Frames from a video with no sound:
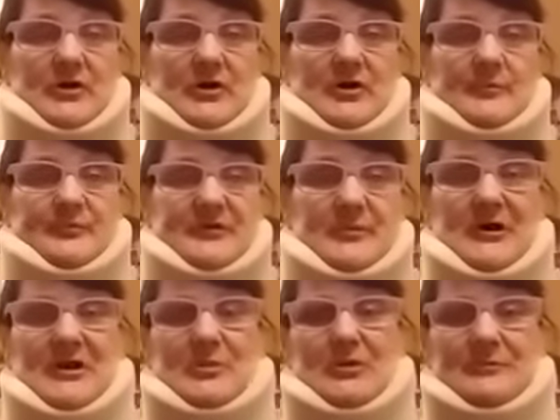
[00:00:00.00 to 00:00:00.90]
Um, the
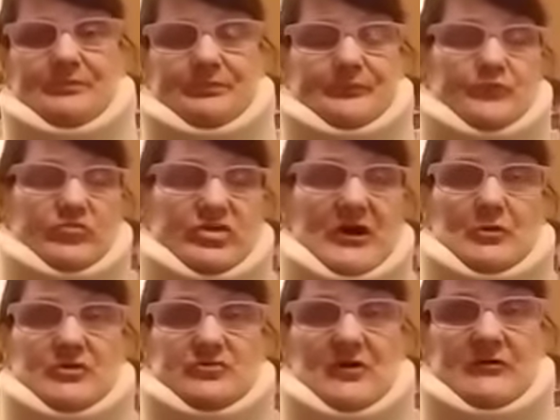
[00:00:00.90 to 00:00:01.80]
bottom one that
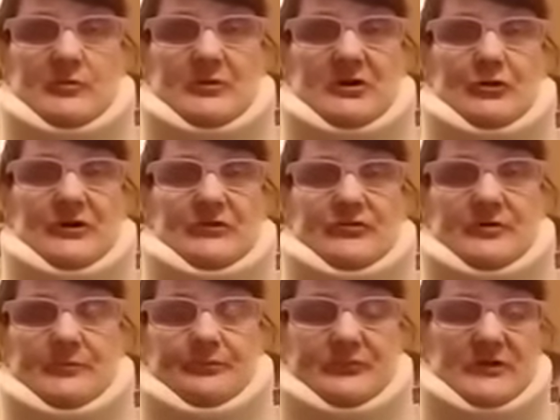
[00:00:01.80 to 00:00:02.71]
was driving me
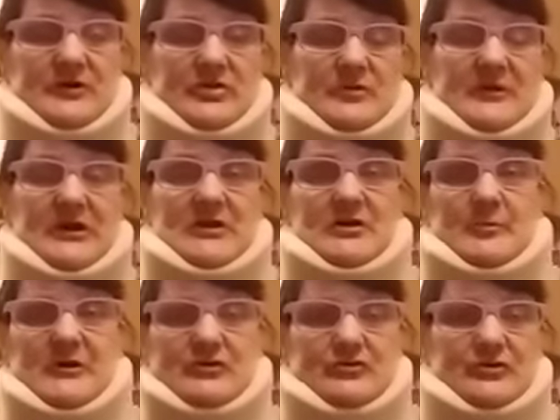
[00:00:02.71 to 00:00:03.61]
crazy in the beginning
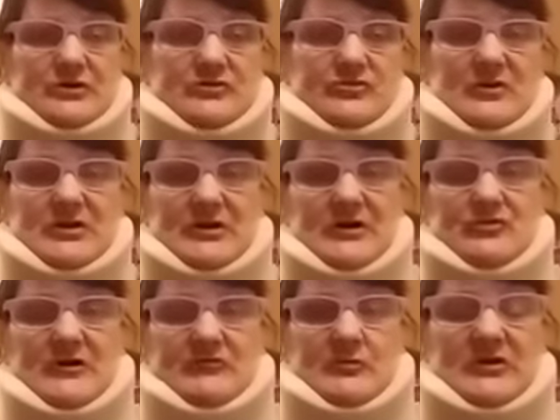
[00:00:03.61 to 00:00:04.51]
of my journey, it's really not
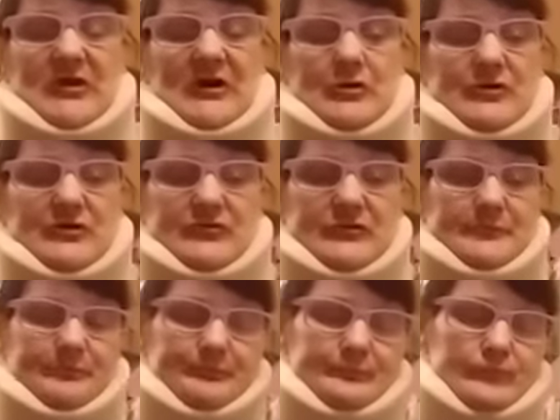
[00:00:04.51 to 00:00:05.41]
driving me that crazy.
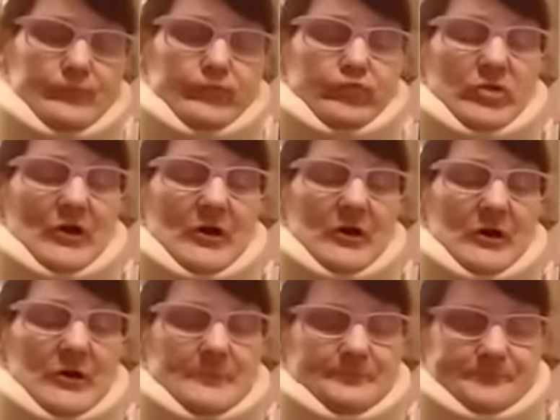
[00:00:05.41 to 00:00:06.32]

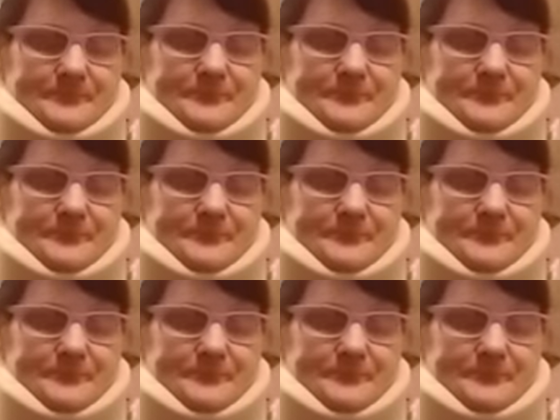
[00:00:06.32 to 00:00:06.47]
Um,